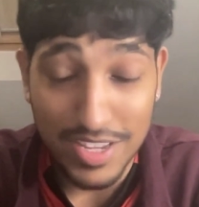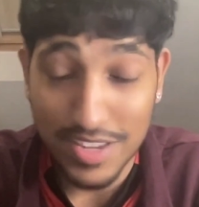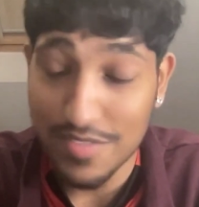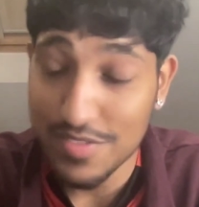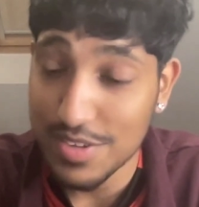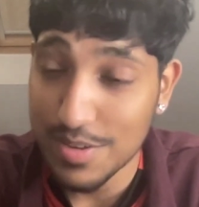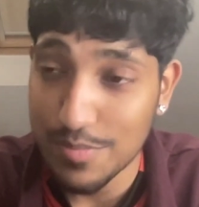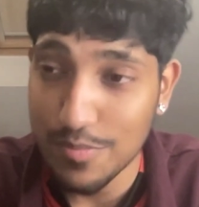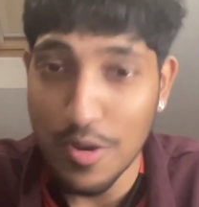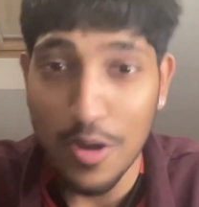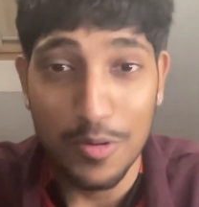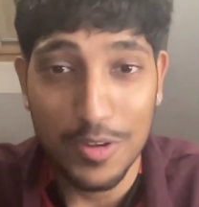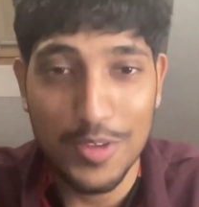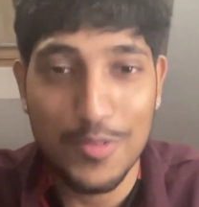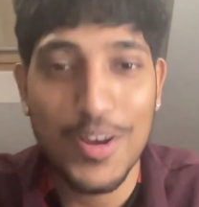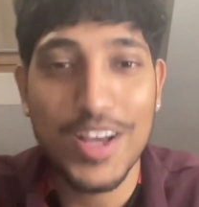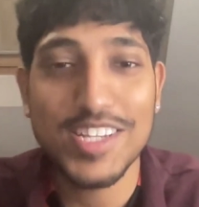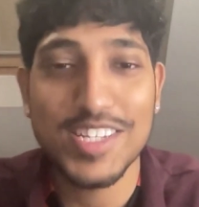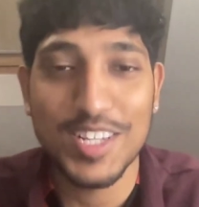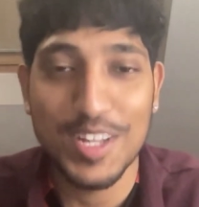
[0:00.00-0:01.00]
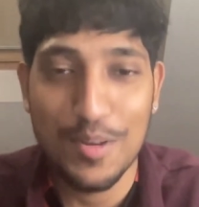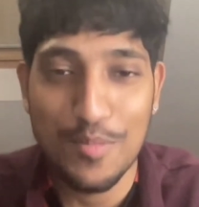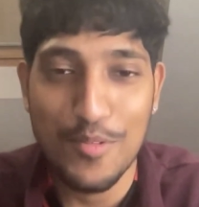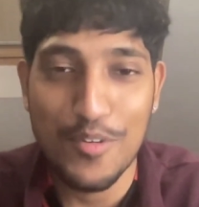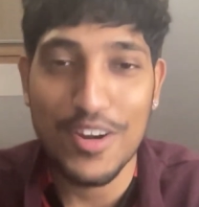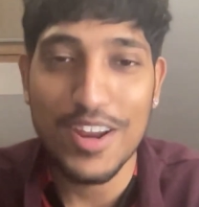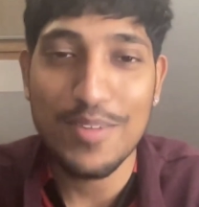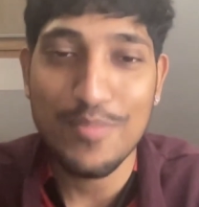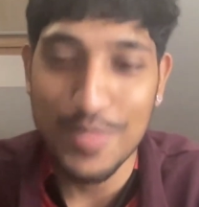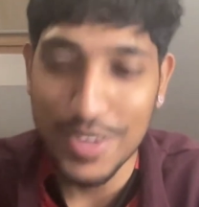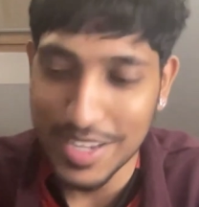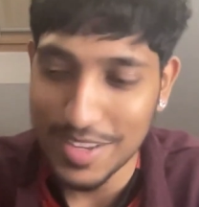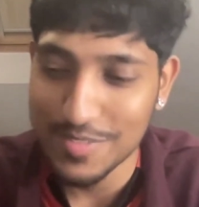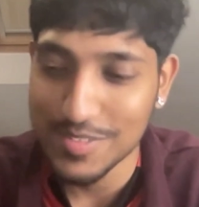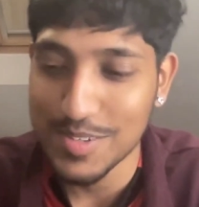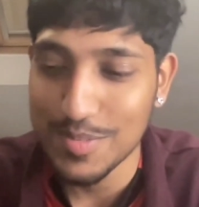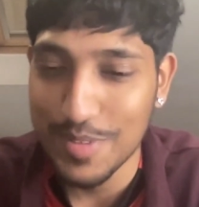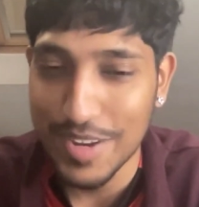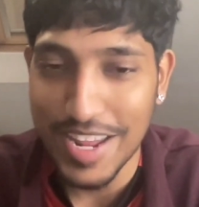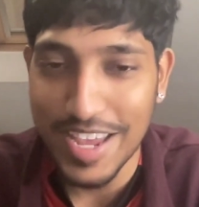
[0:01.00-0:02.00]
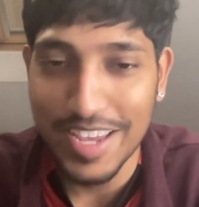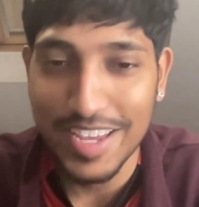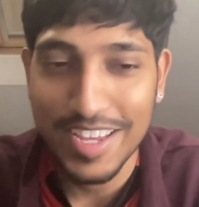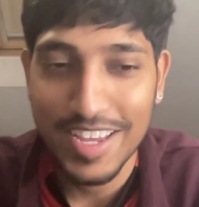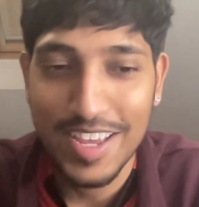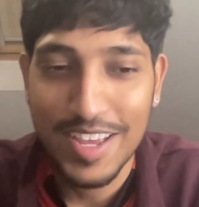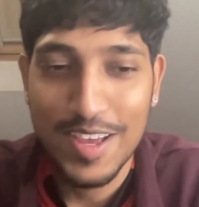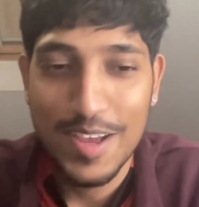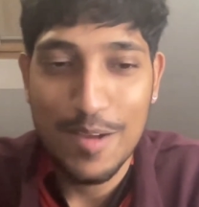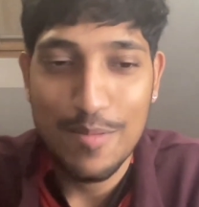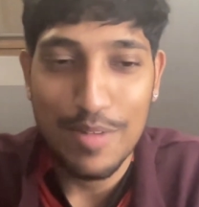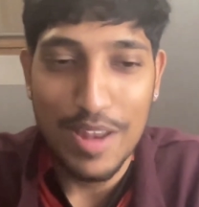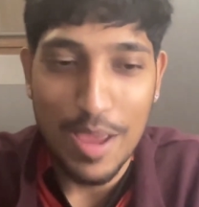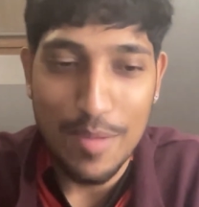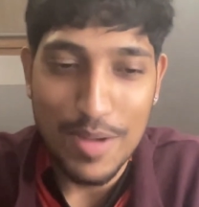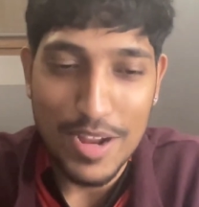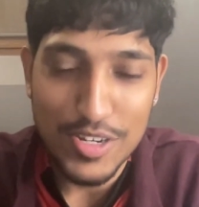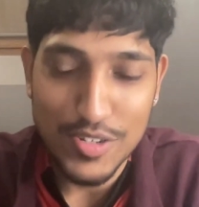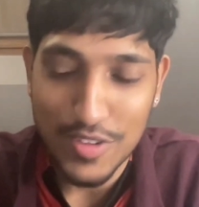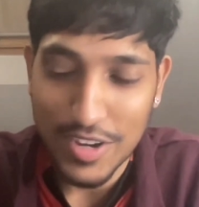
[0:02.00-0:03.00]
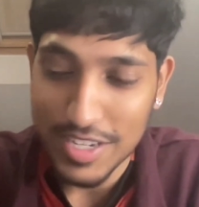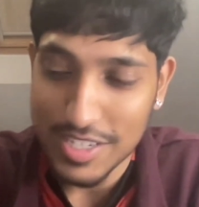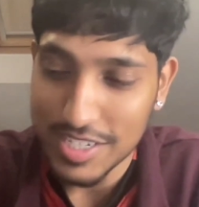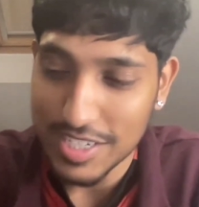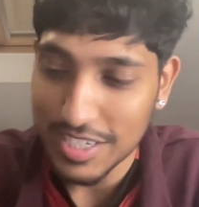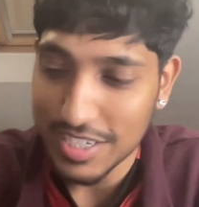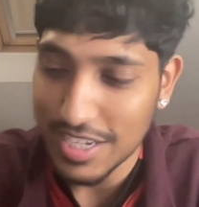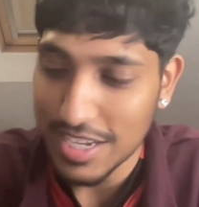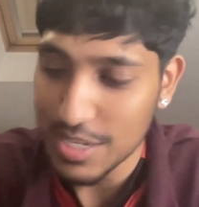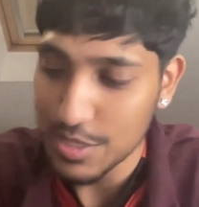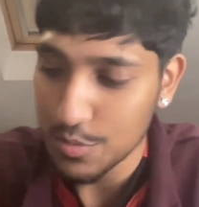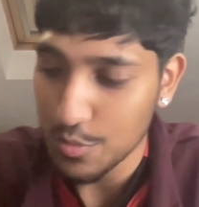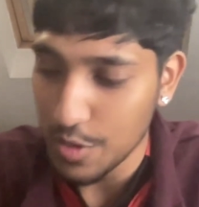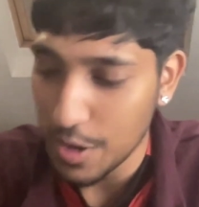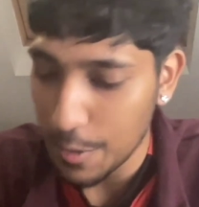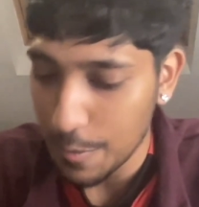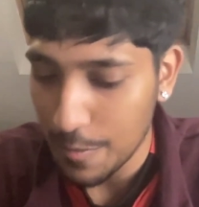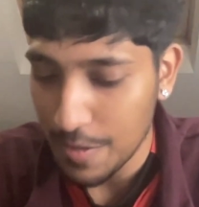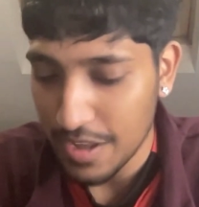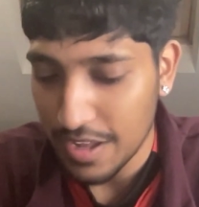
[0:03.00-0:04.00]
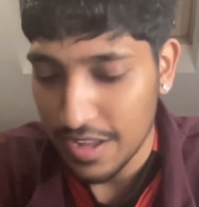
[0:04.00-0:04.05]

Gives him, well, he wears the number 8, but gives him an 8 player match rating as well.